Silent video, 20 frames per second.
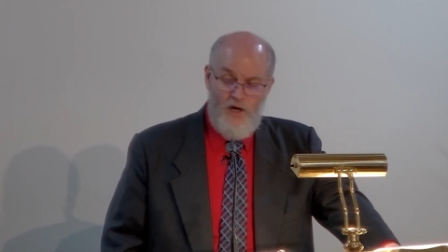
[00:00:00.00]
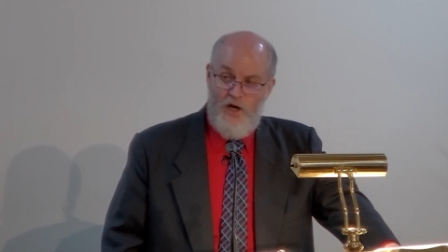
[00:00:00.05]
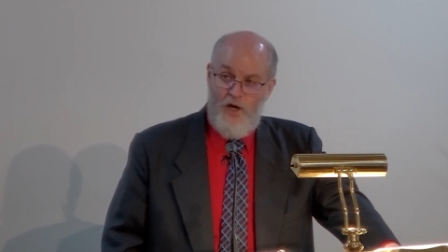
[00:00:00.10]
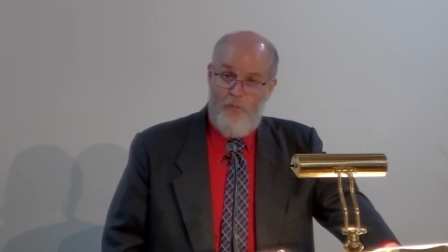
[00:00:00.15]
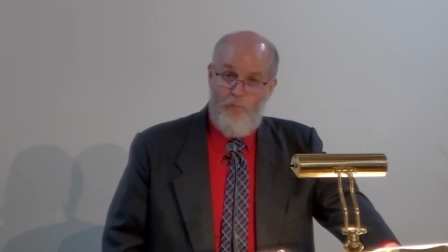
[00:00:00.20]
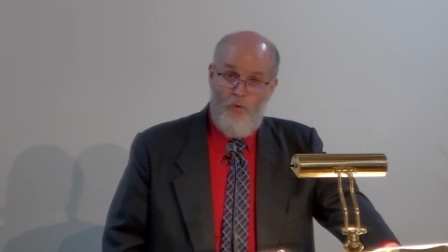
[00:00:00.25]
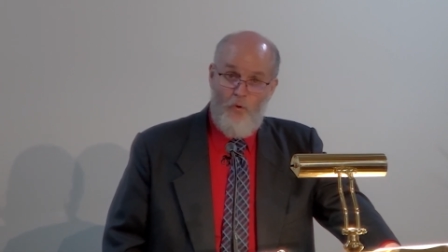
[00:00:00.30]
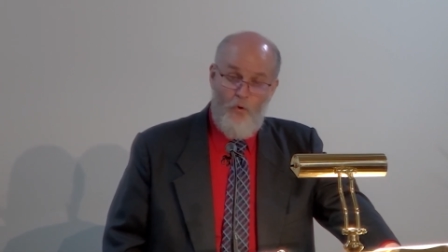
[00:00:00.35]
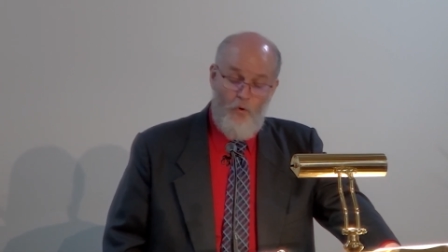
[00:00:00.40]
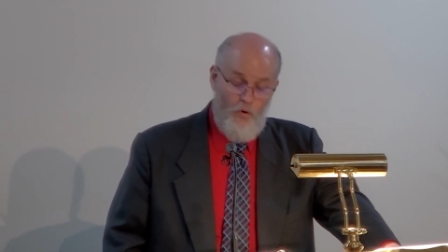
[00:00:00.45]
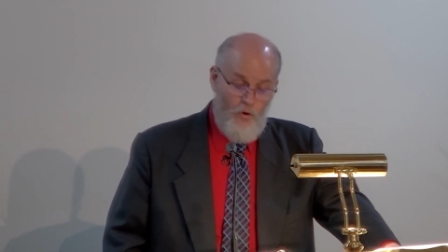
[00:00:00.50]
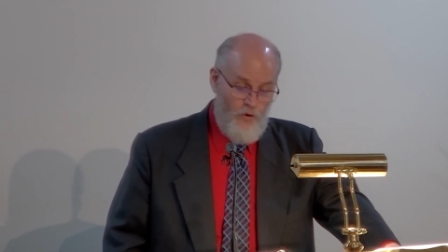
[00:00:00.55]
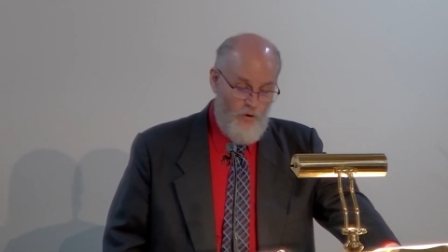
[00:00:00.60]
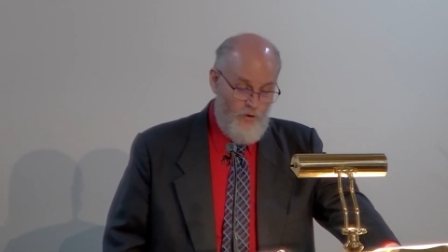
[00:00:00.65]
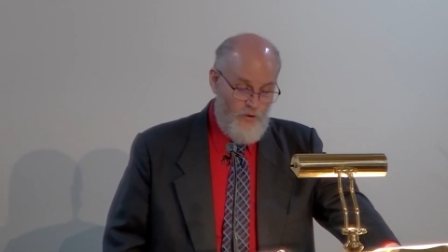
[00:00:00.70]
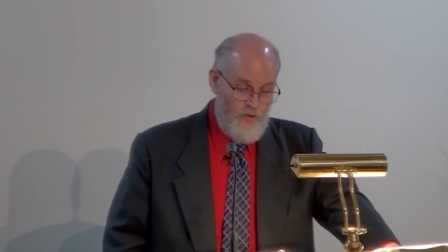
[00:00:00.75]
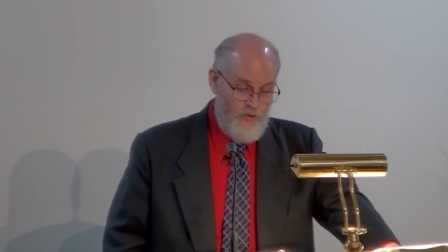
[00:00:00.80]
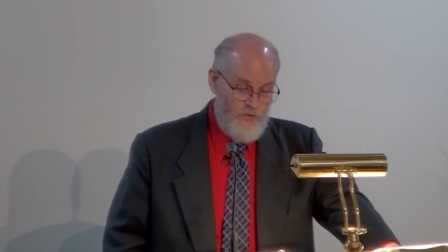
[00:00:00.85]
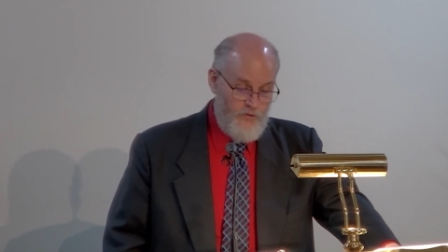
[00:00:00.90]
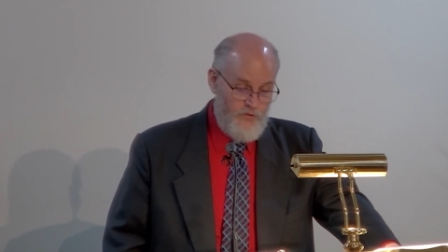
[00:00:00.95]

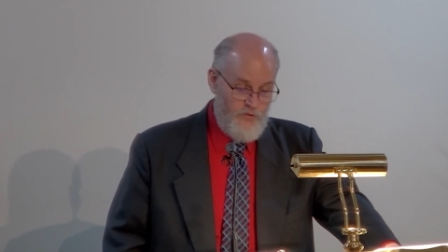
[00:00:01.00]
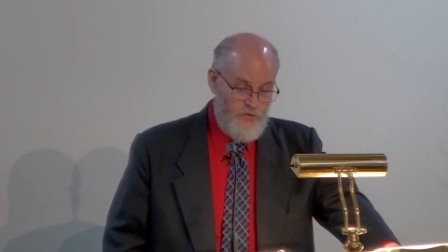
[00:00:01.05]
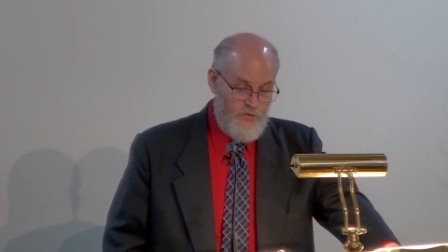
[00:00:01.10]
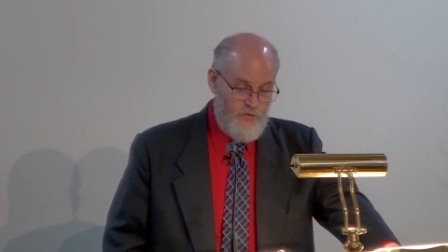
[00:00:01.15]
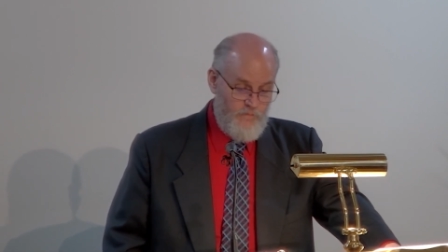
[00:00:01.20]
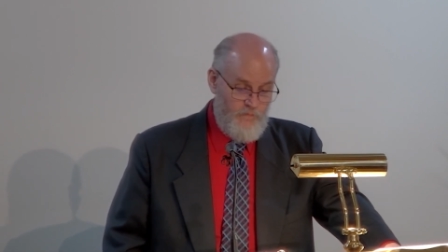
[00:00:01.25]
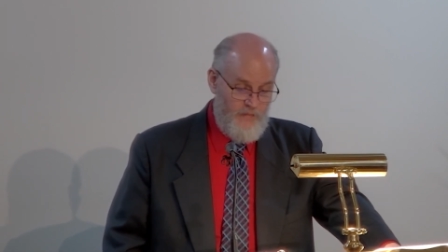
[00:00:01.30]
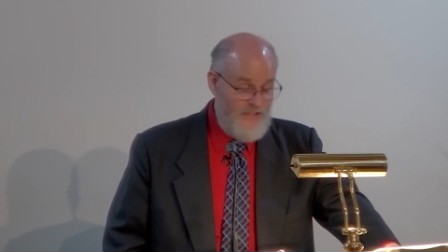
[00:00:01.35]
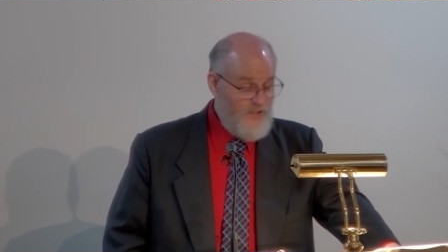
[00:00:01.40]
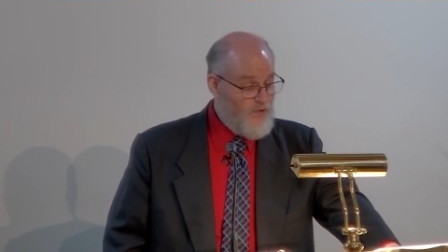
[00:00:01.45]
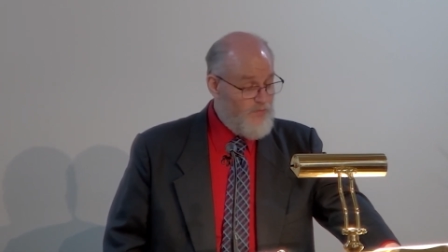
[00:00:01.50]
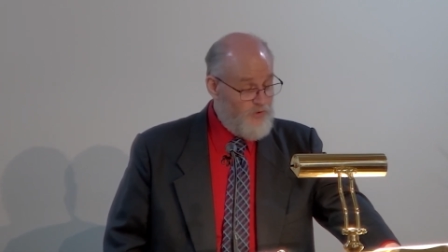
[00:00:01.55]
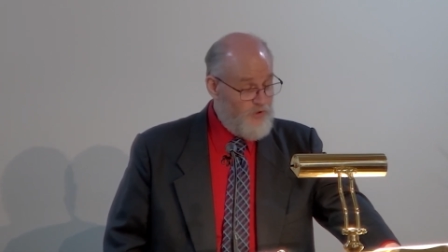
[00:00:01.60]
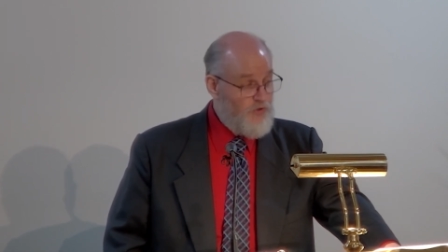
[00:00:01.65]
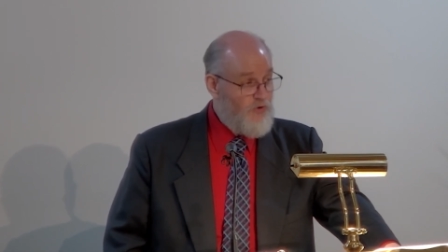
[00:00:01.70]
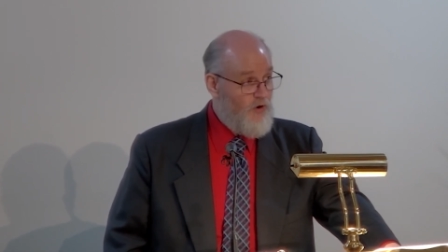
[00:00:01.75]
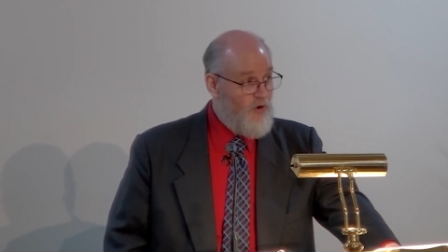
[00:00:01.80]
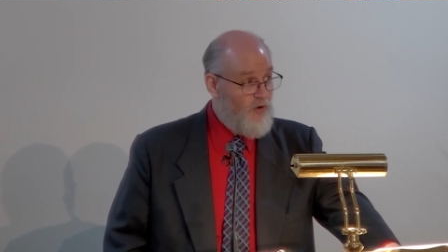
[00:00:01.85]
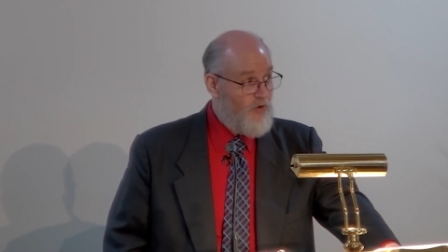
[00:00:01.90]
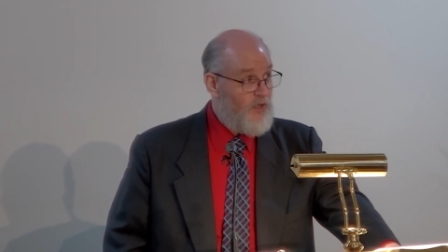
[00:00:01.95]
abhors. That's some
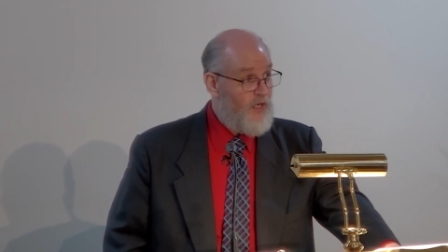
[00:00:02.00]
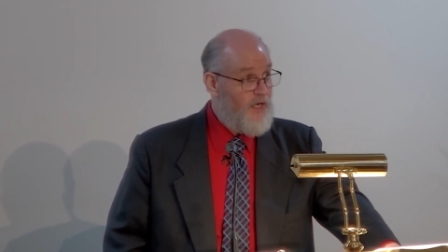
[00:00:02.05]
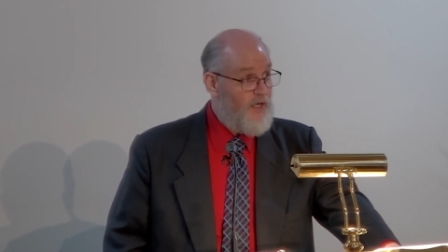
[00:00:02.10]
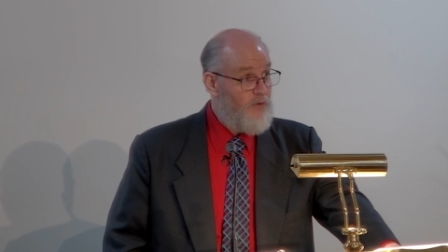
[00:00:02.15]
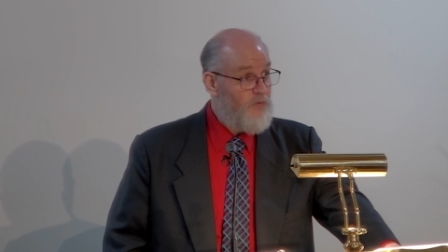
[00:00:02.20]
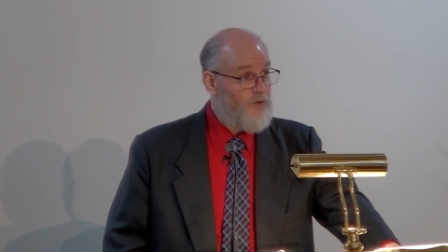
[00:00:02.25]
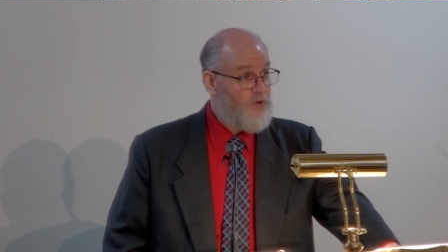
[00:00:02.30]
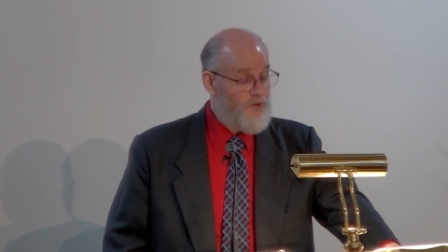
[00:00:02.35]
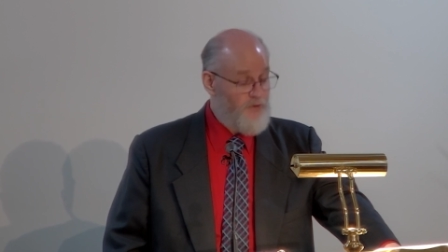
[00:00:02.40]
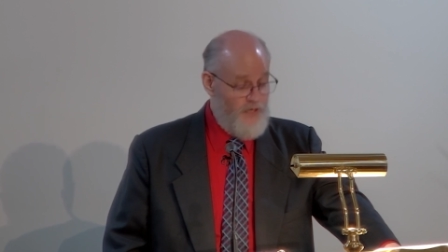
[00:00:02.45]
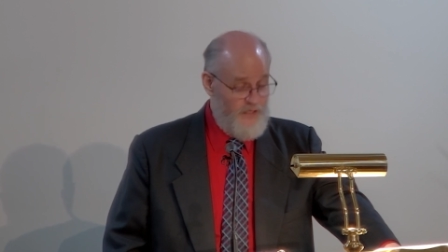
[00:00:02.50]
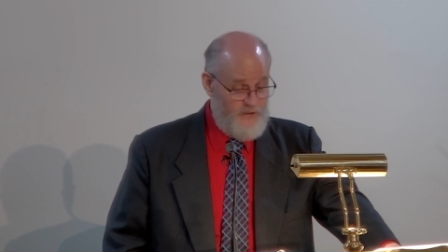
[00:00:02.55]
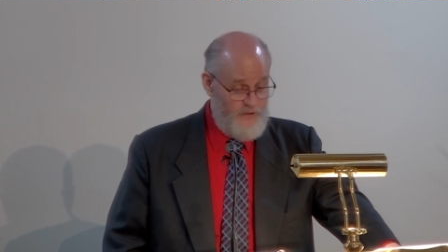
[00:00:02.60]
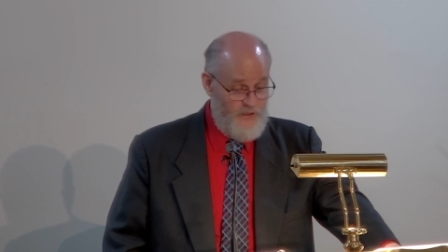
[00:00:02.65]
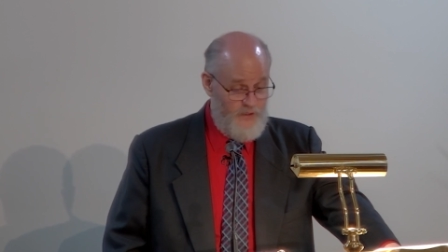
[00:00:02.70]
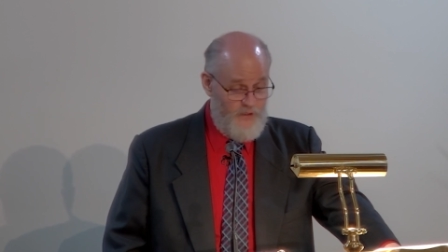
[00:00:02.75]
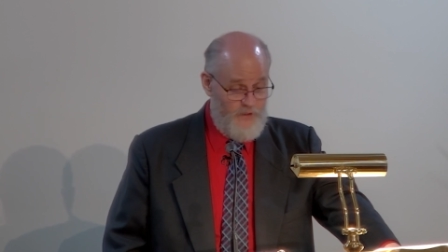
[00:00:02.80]
strong language right